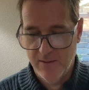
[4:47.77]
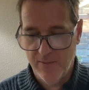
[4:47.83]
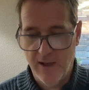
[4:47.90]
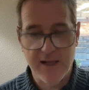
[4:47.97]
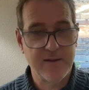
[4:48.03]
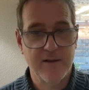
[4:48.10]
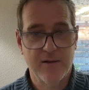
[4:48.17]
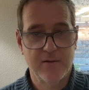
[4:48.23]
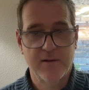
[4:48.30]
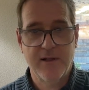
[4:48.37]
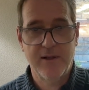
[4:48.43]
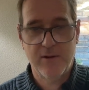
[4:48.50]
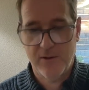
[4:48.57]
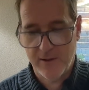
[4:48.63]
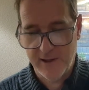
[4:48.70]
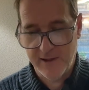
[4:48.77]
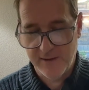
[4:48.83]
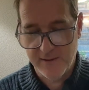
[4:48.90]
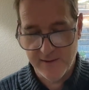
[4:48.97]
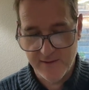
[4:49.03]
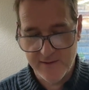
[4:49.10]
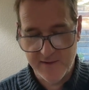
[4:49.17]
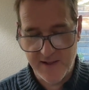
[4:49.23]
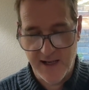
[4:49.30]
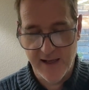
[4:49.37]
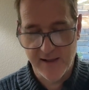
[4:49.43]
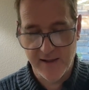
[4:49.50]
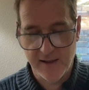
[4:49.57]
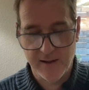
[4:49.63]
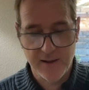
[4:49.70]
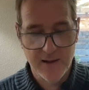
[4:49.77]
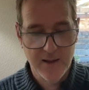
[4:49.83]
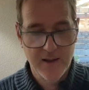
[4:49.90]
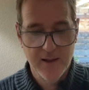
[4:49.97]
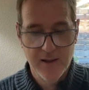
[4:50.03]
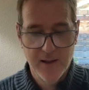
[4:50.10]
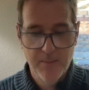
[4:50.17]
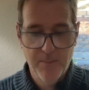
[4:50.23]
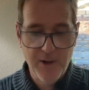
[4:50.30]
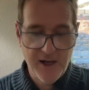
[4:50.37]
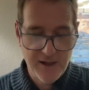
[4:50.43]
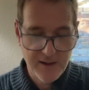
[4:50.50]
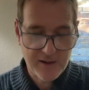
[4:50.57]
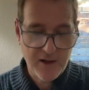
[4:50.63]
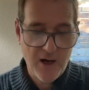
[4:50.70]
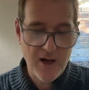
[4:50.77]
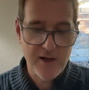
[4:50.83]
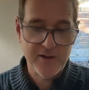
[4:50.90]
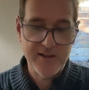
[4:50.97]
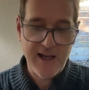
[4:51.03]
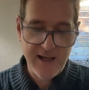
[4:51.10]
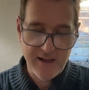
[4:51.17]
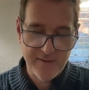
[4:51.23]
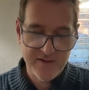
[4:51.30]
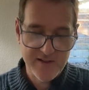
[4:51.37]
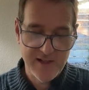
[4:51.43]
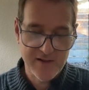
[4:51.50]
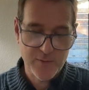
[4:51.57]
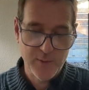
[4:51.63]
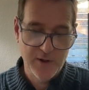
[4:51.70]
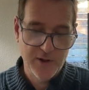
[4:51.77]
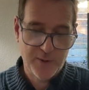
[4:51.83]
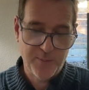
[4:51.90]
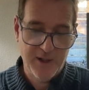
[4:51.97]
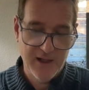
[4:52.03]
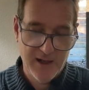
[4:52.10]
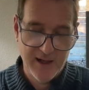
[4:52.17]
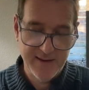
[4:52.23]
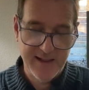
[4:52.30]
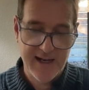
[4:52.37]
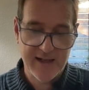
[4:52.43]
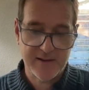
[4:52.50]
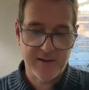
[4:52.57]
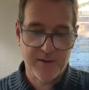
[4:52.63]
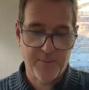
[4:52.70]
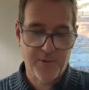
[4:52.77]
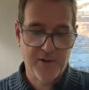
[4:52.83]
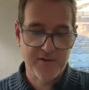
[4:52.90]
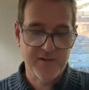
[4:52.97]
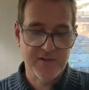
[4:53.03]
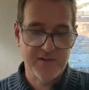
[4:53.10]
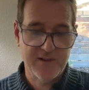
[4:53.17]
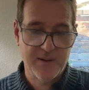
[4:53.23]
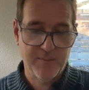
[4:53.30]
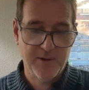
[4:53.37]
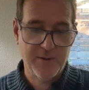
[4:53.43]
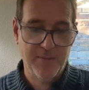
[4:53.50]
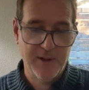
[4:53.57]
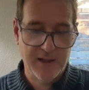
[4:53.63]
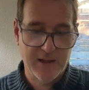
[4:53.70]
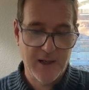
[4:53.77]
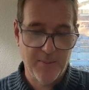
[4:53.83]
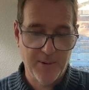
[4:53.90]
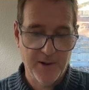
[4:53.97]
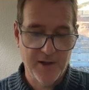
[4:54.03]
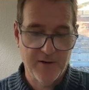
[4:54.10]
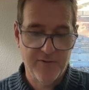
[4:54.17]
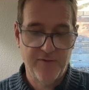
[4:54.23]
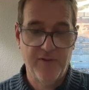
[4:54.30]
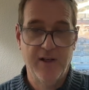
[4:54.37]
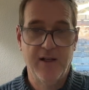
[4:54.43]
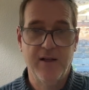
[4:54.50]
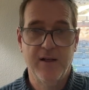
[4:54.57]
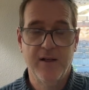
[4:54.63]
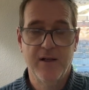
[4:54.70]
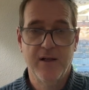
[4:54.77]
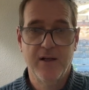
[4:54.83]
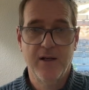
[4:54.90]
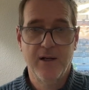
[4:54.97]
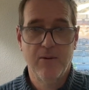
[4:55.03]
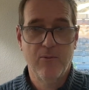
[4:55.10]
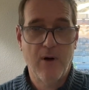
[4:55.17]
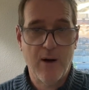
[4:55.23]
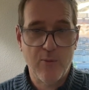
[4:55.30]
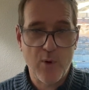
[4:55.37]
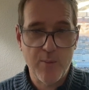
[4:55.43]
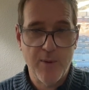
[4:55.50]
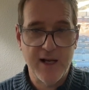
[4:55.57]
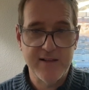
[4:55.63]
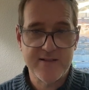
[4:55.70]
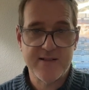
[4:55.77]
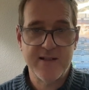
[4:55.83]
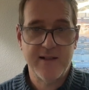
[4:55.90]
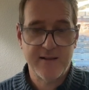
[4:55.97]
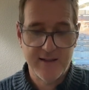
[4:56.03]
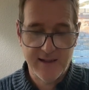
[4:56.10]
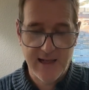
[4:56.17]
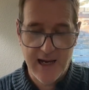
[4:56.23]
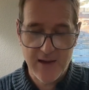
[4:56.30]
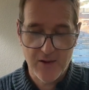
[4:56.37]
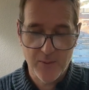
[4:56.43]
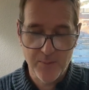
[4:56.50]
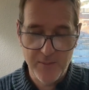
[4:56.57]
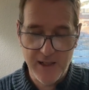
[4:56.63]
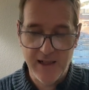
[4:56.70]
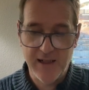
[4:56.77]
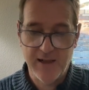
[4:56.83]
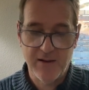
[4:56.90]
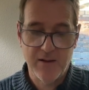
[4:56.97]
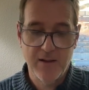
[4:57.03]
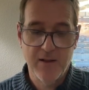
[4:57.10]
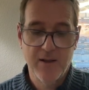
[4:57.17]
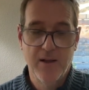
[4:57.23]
right? They're literally standing. But in a connotative sense, we look beyond the act of the person simply being up on their feet, right? We might seek to gather meaning